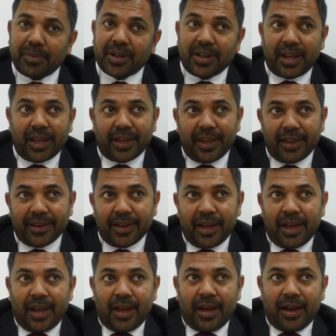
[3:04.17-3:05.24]
But again,
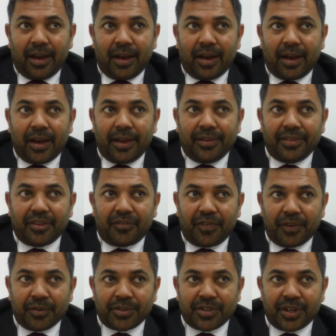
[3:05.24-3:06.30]
in the
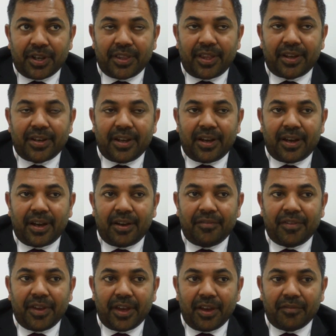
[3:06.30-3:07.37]
future, that
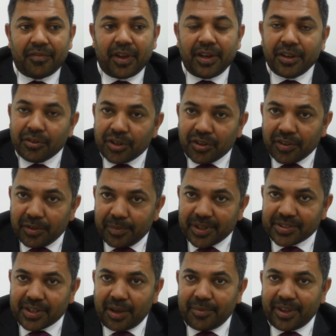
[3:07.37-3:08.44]
we have new
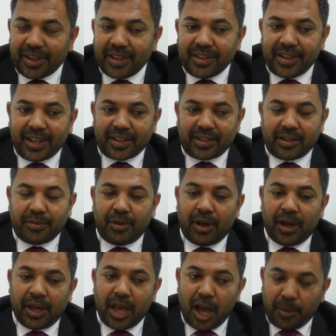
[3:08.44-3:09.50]
developments coming in, like the
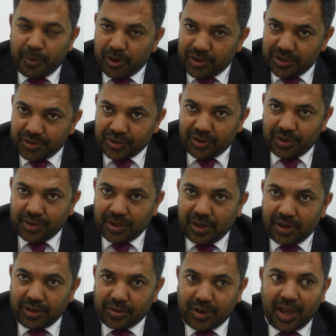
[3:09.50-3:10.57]
airport is going
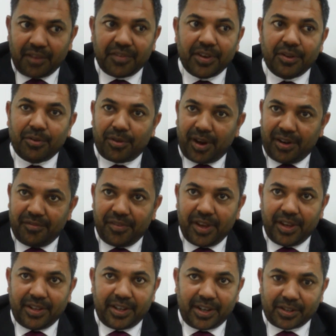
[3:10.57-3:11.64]
to have a new
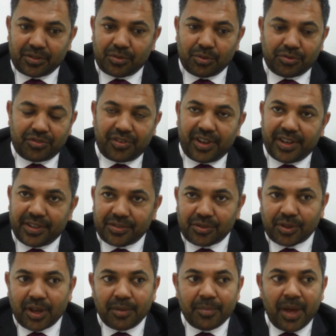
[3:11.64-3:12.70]
runway in the next two to three years
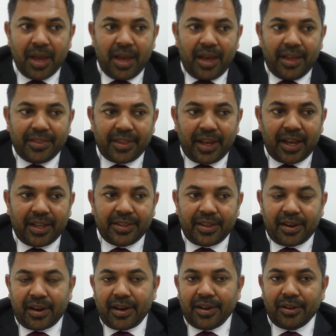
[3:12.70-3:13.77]
to come, and there
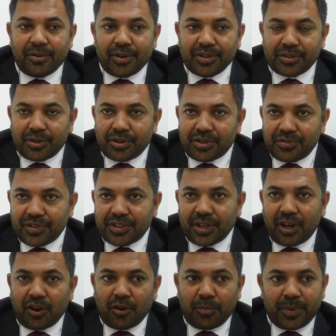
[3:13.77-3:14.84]
there are new resorts which
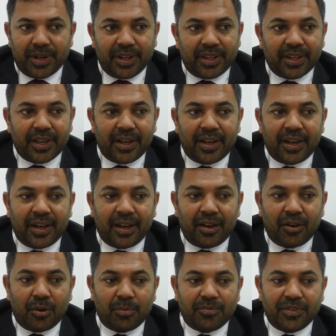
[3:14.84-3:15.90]
are opening
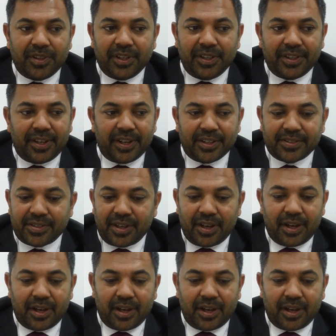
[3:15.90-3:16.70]
hopefully in the next